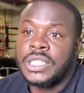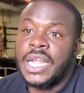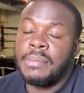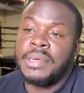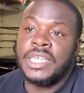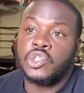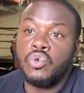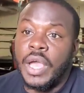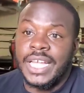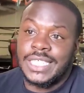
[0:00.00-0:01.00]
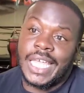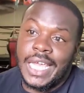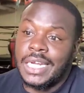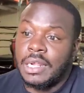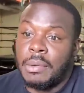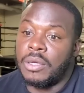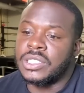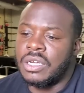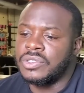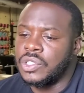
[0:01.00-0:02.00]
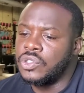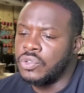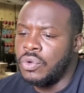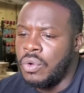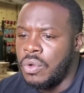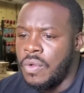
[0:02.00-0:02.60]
not being too educated about South Central,